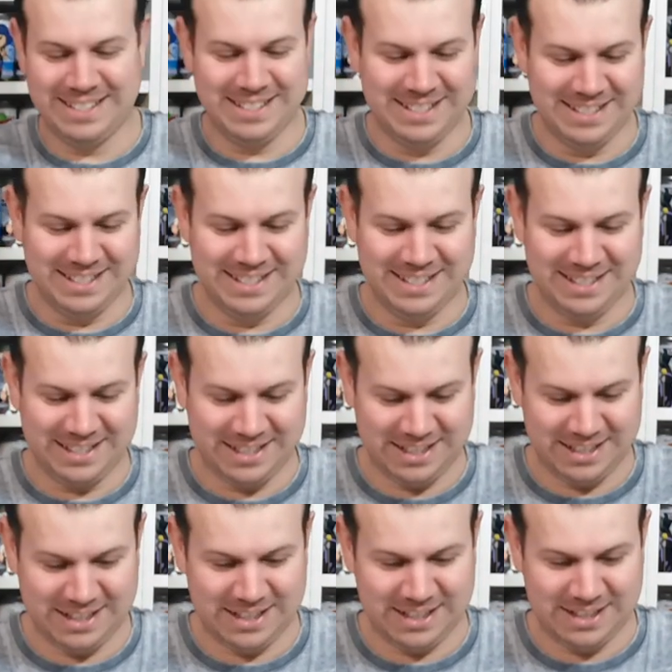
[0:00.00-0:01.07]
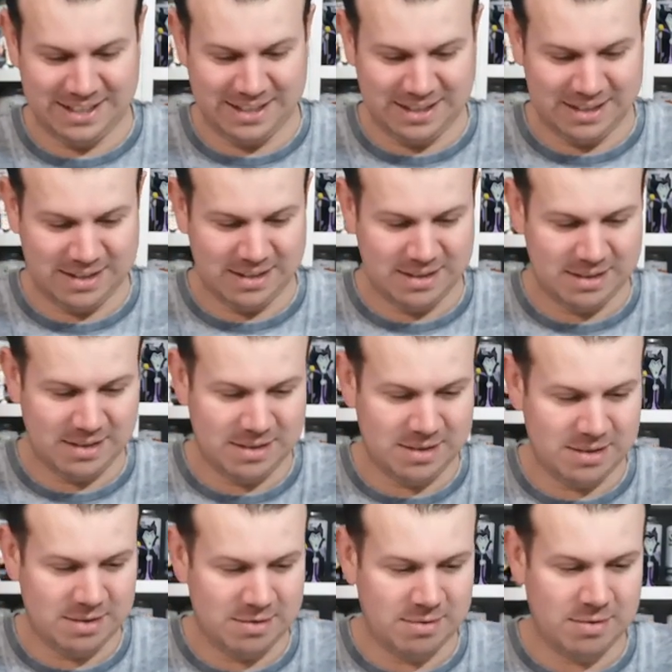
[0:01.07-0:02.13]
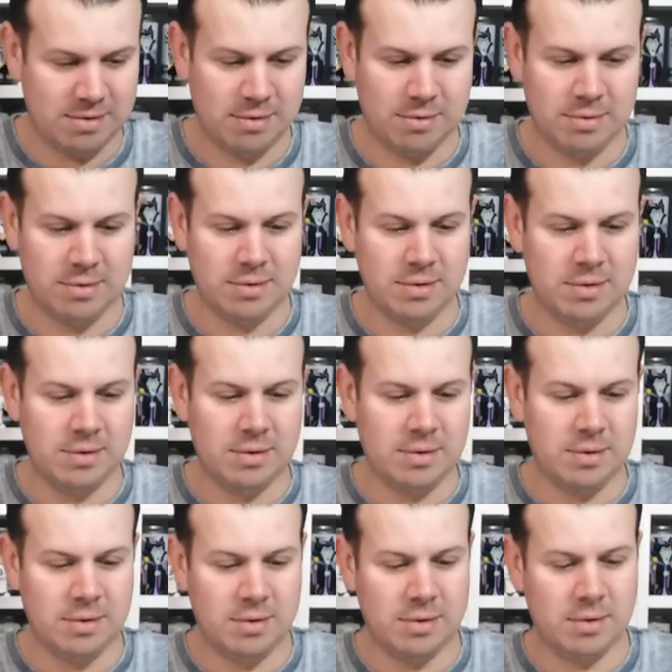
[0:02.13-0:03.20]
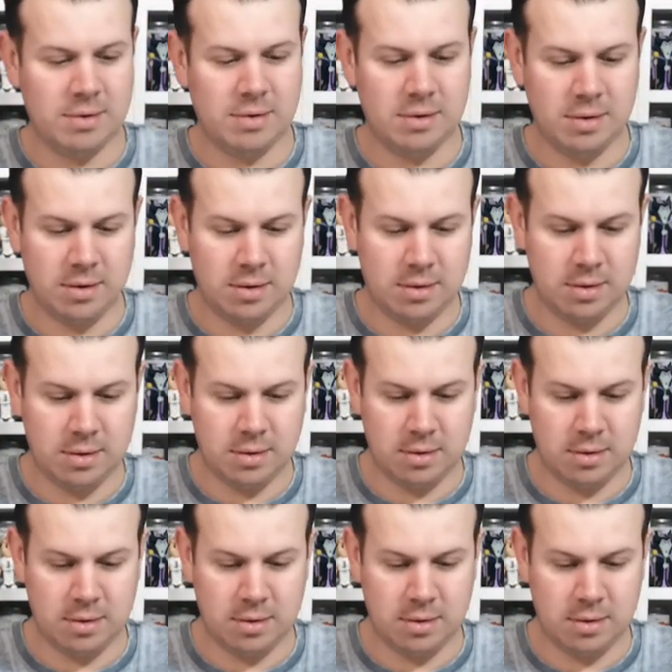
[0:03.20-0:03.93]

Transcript: (not speaking)